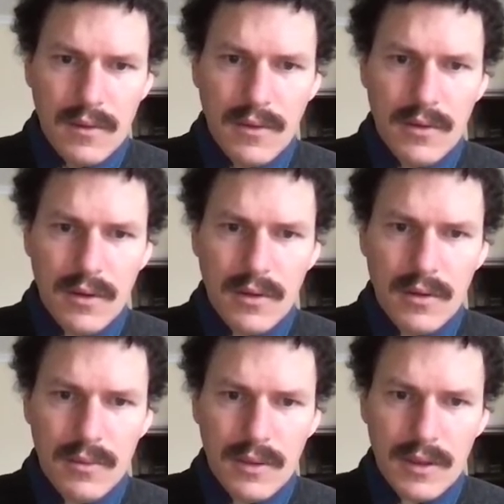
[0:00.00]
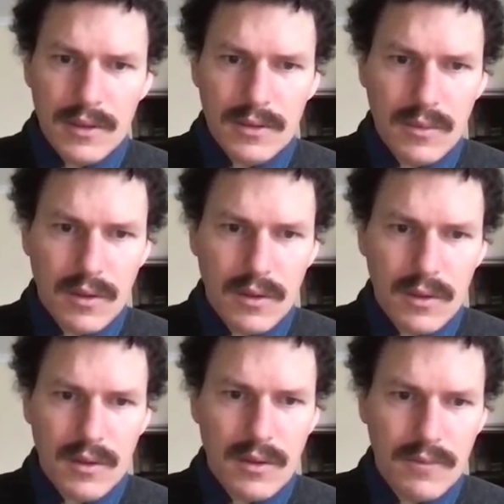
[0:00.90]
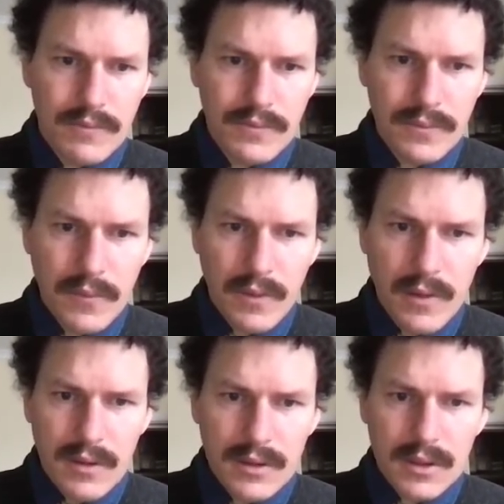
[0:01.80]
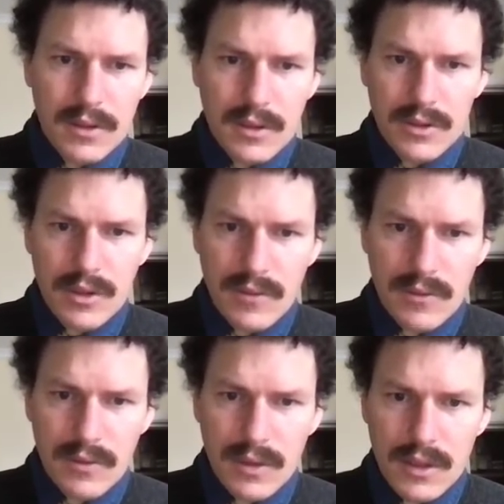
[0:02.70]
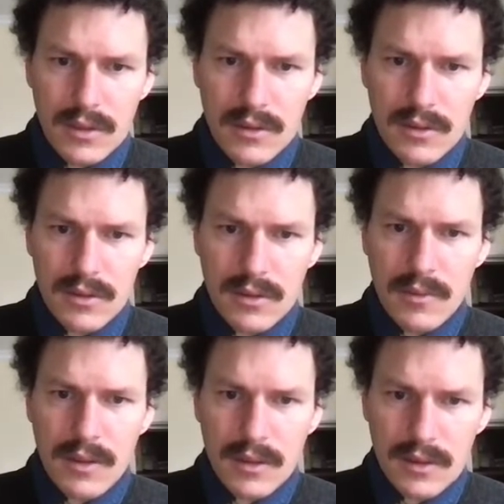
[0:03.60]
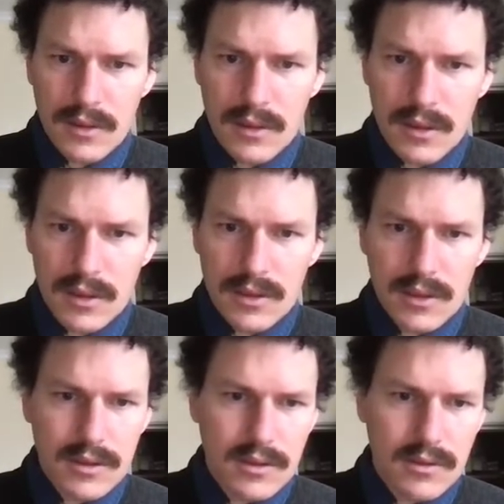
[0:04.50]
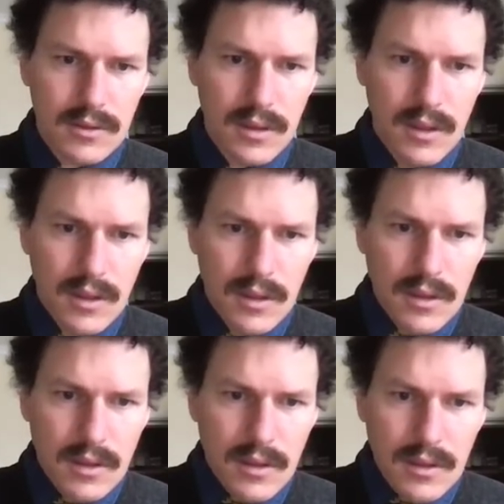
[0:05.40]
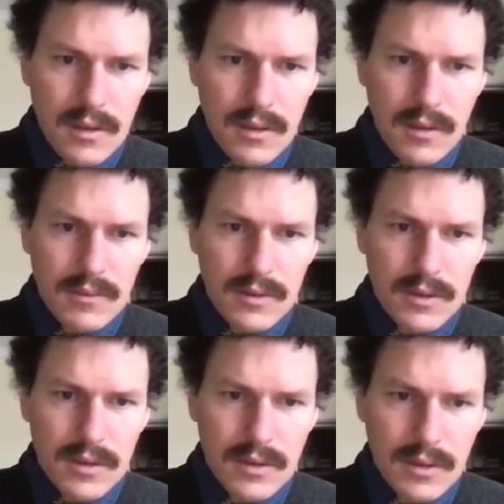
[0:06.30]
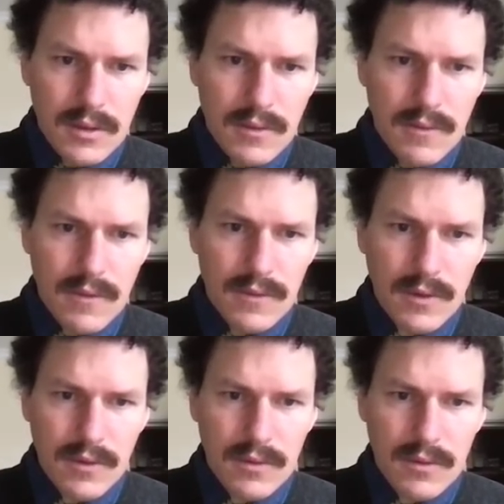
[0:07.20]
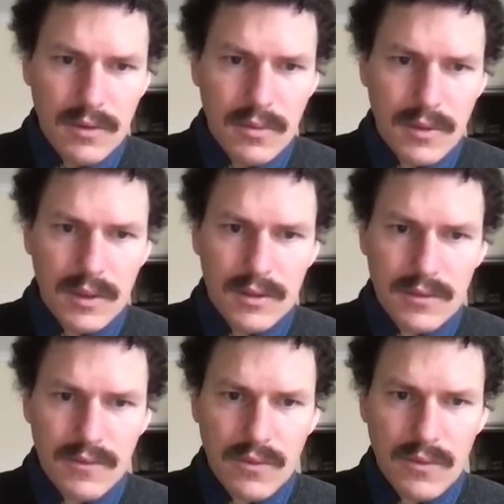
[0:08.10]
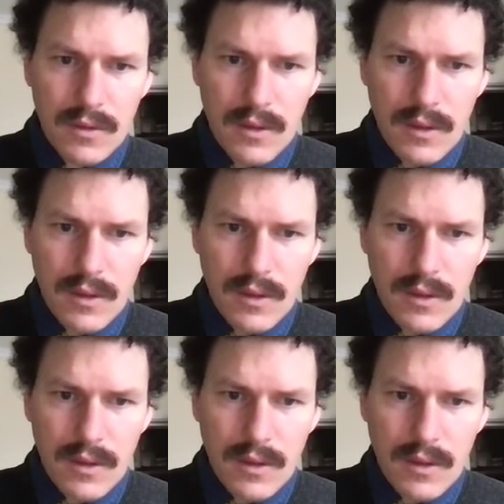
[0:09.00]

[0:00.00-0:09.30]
39 past 1. Socialised, travel, emailing, texting, etc. To 52 past 4.